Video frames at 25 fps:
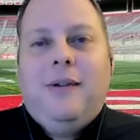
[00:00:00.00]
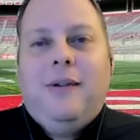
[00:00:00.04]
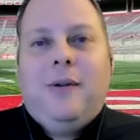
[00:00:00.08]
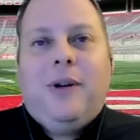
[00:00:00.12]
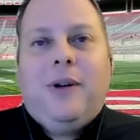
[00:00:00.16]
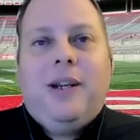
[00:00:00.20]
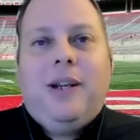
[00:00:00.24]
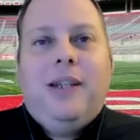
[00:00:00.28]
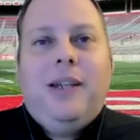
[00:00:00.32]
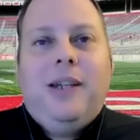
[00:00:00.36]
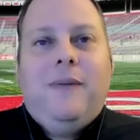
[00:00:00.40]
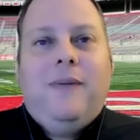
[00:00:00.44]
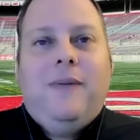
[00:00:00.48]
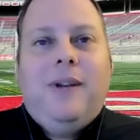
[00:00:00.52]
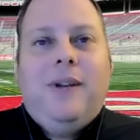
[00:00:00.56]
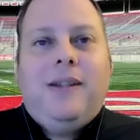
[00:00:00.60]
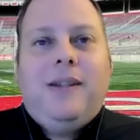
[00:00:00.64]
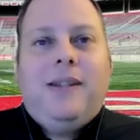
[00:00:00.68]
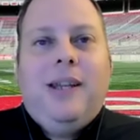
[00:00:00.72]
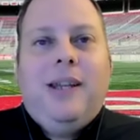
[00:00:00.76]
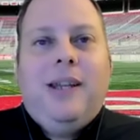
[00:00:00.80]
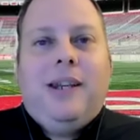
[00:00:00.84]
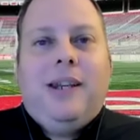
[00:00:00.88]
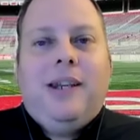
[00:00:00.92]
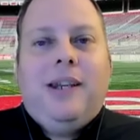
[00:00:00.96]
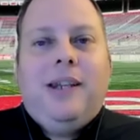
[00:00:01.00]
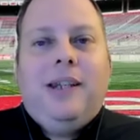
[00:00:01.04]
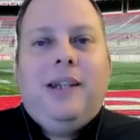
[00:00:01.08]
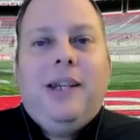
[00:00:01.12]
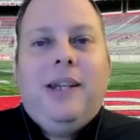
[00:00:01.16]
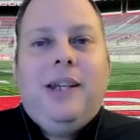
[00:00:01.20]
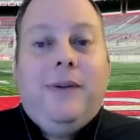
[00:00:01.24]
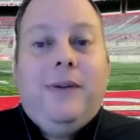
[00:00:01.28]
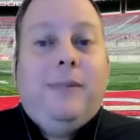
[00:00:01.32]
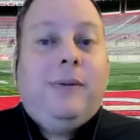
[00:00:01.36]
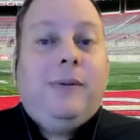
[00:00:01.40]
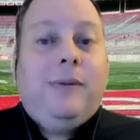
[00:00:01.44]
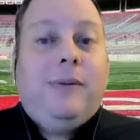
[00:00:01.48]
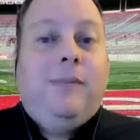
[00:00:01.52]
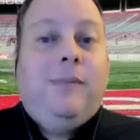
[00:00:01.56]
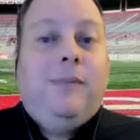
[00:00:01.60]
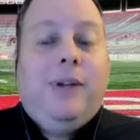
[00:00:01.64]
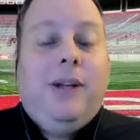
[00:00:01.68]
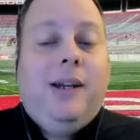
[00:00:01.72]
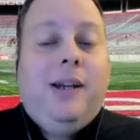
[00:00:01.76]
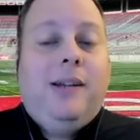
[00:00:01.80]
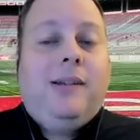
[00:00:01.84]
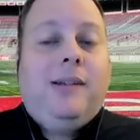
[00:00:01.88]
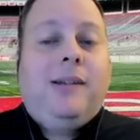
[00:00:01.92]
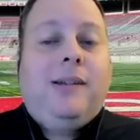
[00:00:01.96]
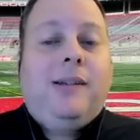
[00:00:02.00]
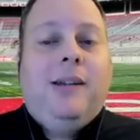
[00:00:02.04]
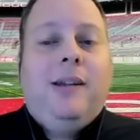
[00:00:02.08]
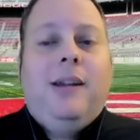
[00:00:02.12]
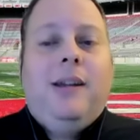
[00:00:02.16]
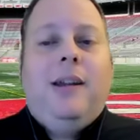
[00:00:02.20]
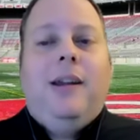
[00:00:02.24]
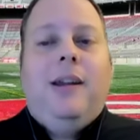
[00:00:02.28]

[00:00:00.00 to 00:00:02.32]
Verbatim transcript: Oregon defense that can give up some plays,